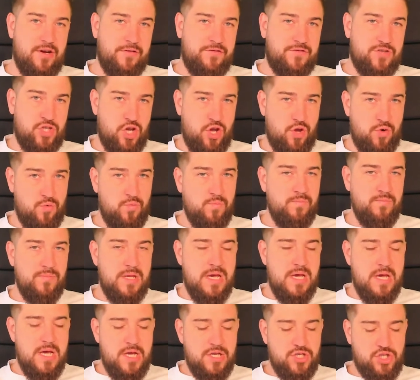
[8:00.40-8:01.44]
of 2.
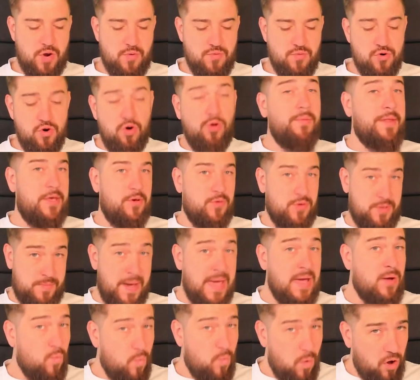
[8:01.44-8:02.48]
So normally you would
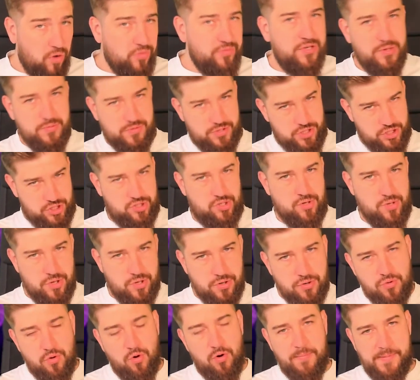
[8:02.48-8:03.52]
make 1, you would just do your
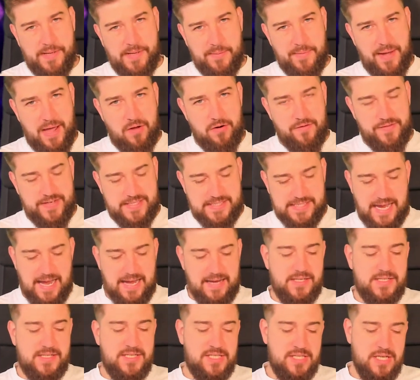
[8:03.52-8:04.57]
normal amount of
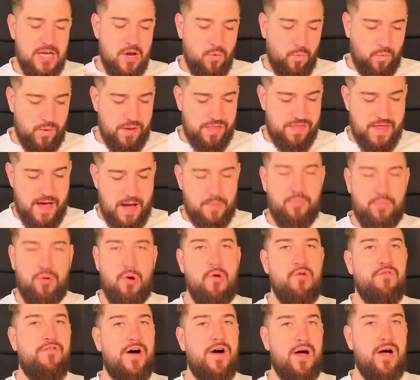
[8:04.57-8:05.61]
attacks. With that
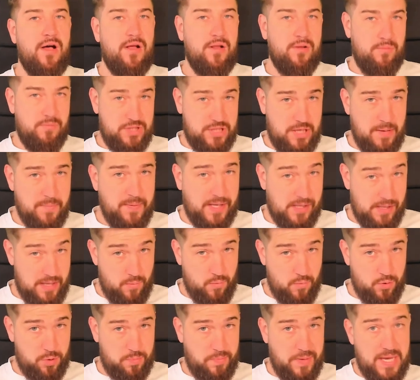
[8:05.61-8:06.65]
profile, typically
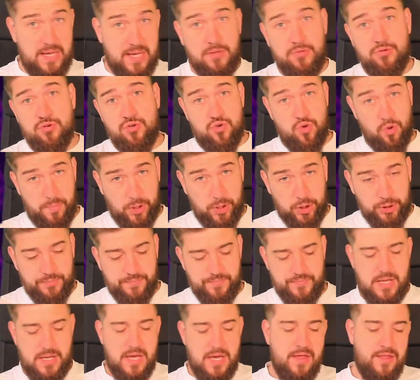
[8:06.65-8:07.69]
it would be double.
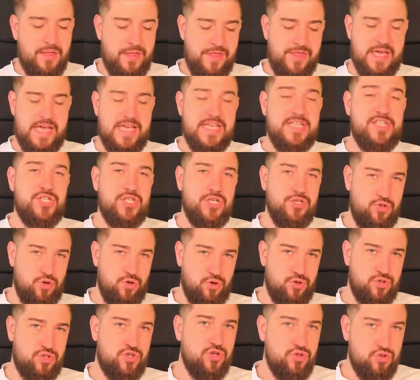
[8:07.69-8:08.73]
This
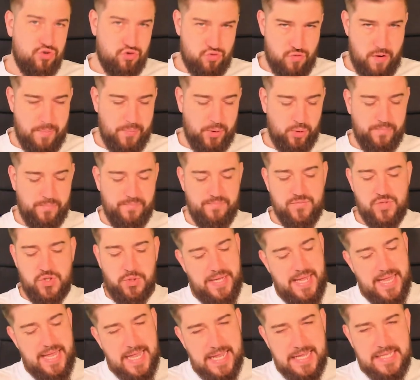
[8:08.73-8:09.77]
does triple. So
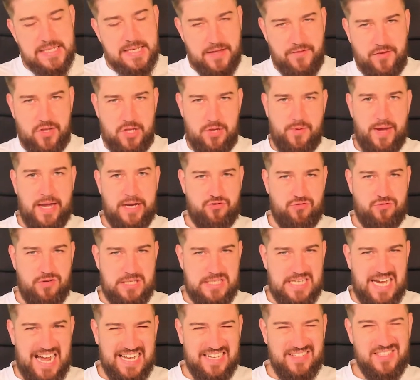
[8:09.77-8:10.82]
it is giving you extra
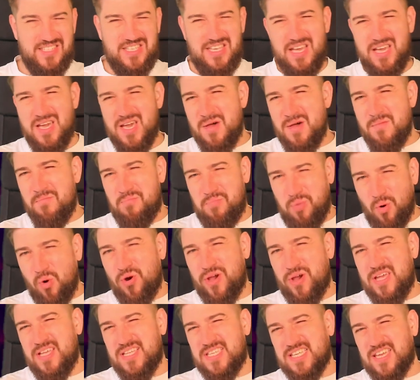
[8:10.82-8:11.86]
attacks,
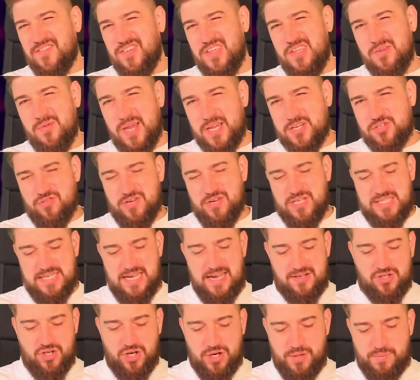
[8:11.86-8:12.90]
but it's giving you extra
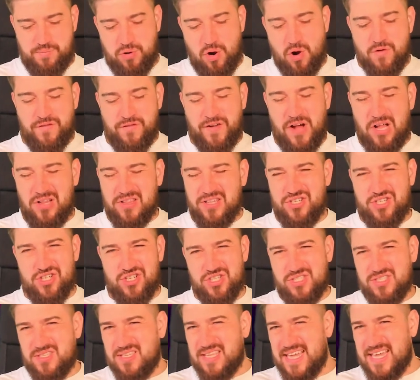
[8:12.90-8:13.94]
attacks on a profile that
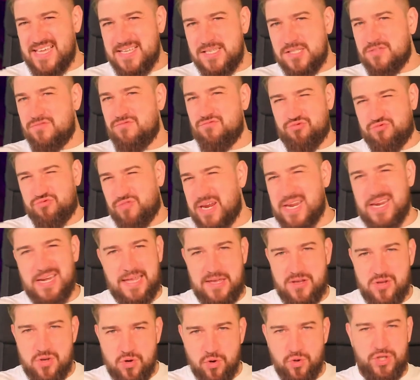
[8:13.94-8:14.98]
just isn't really
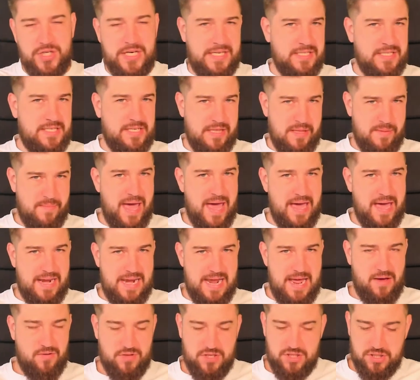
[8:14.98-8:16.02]
good into the meta
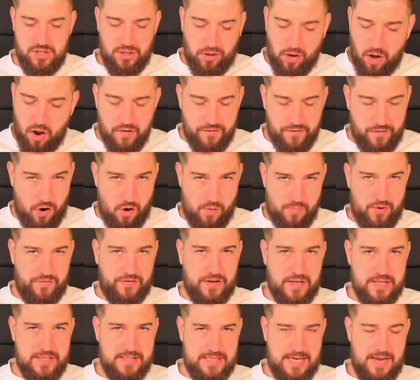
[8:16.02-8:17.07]
now. There's a lot of Armor of
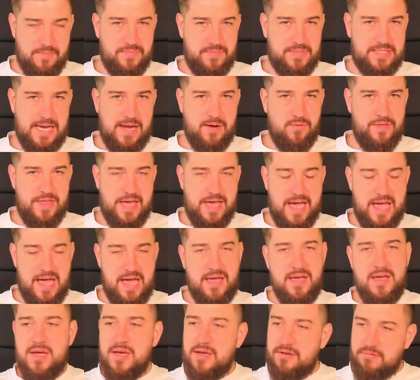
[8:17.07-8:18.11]
Contempt out there.